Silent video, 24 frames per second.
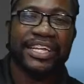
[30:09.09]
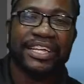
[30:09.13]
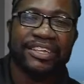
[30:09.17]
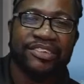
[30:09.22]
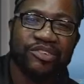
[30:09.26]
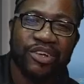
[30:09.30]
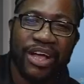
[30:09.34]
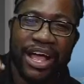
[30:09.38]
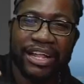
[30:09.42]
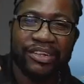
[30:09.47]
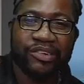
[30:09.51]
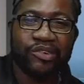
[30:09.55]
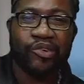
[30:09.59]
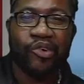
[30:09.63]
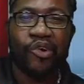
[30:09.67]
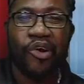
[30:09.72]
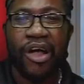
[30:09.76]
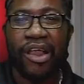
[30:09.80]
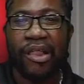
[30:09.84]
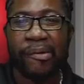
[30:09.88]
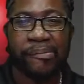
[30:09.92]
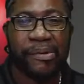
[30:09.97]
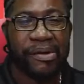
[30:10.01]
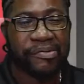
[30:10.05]
So I do
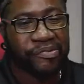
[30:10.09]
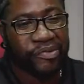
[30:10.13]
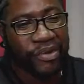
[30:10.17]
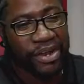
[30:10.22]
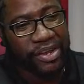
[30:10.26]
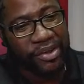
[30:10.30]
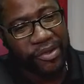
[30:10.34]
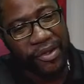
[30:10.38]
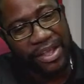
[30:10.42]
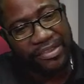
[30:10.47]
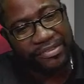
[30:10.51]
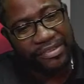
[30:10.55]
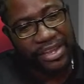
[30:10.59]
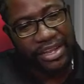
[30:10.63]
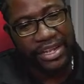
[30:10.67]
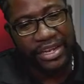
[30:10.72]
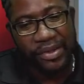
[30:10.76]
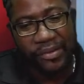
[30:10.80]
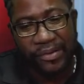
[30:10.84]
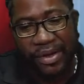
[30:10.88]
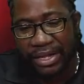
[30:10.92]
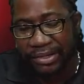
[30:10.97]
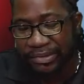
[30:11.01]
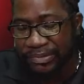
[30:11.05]
call up a friend and I say, you
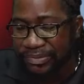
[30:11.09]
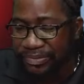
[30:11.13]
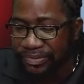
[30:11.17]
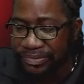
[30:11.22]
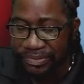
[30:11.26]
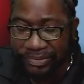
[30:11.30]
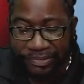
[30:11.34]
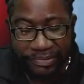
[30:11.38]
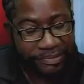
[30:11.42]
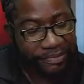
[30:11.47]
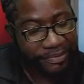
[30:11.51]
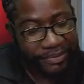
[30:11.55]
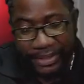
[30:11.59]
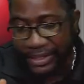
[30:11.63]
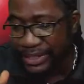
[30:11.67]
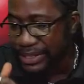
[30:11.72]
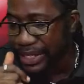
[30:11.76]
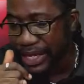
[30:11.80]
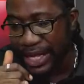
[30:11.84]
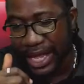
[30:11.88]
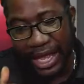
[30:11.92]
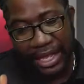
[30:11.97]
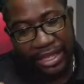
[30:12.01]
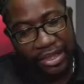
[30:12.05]
know what?
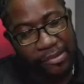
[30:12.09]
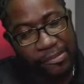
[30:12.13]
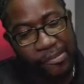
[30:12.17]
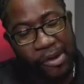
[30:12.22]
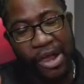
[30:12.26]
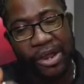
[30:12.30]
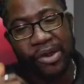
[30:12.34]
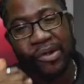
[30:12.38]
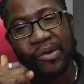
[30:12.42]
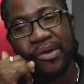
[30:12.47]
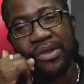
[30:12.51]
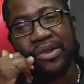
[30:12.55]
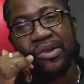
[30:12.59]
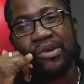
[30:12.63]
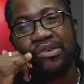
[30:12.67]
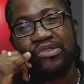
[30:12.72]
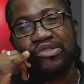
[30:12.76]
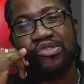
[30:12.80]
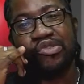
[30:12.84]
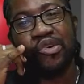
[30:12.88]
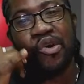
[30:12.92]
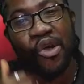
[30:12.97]
Your boy don't go down, so